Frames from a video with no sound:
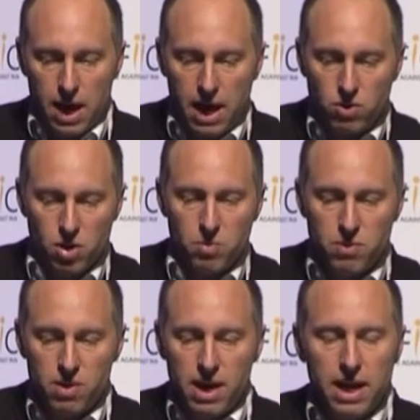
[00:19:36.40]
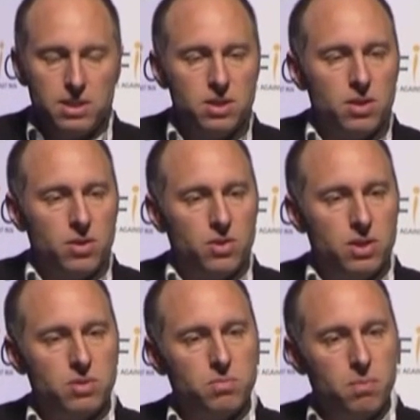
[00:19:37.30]
how can we relate
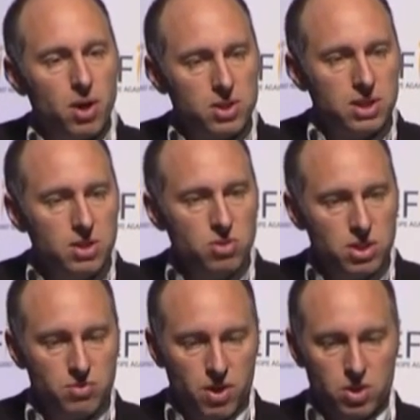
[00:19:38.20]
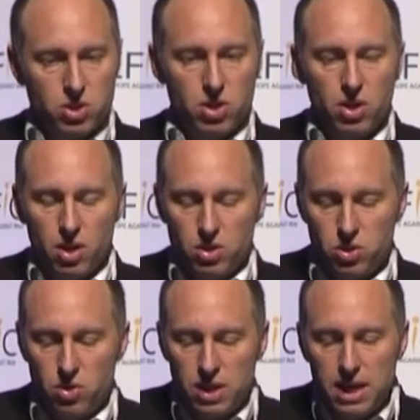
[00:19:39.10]
this marked sensory dysfunction
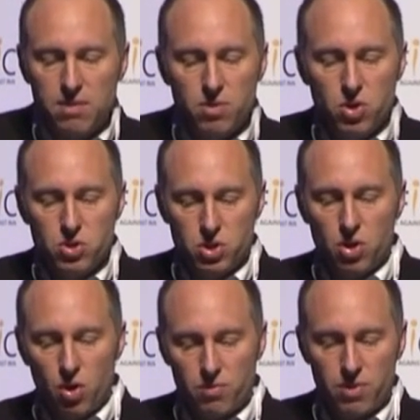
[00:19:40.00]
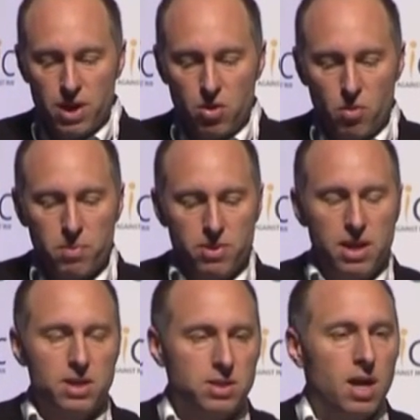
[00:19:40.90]
to the evolution of their
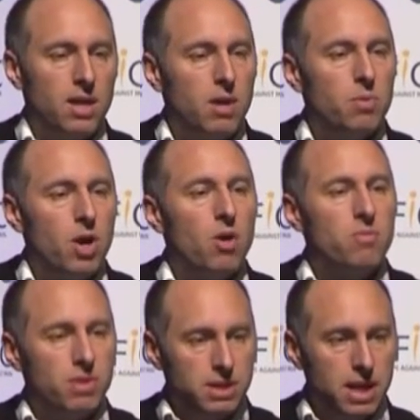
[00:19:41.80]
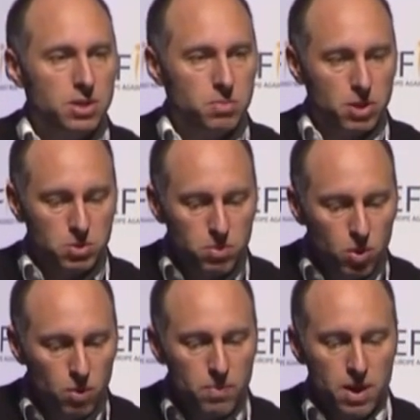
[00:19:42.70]
neuropathy? Because that would hopefully tell us much
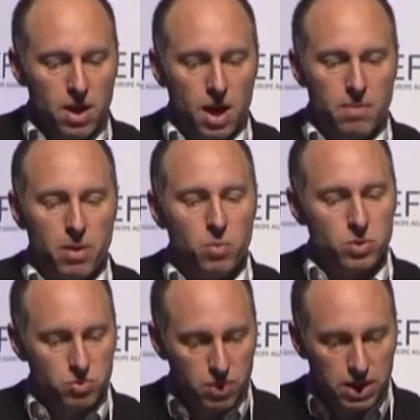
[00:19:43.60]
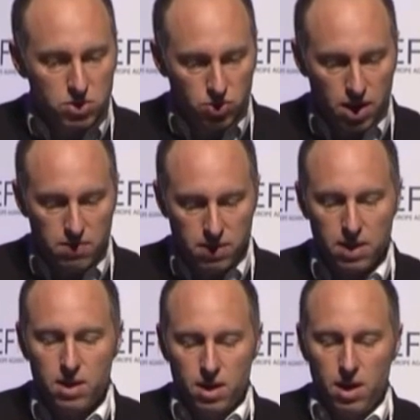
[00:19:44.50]
more about what's really
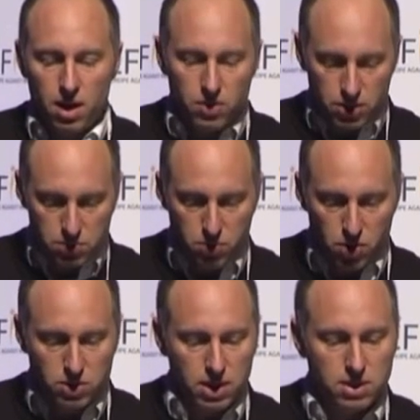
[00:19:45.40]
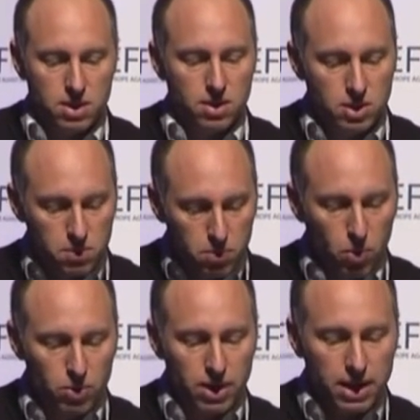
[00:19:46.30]
driving this process, this
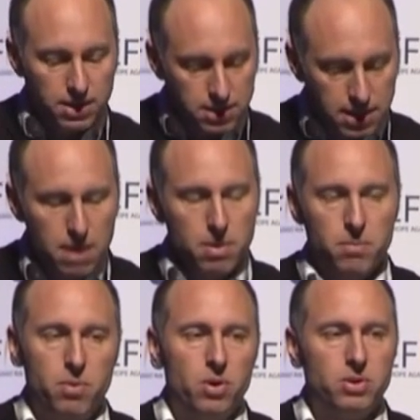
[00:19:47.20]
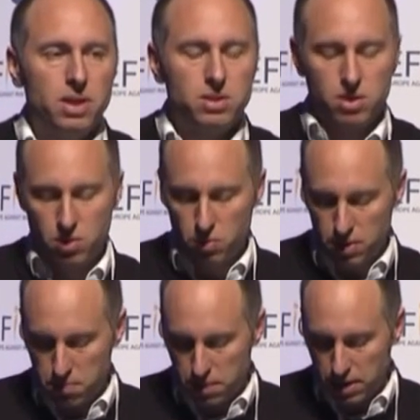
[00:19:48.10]
important and disabling process
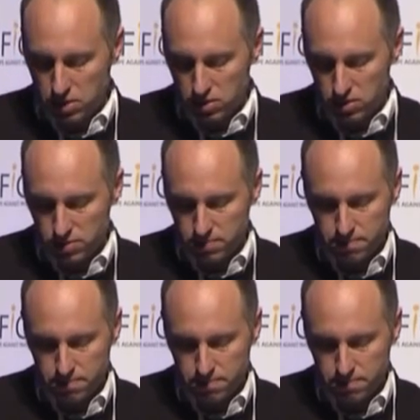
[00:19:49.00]
within patients.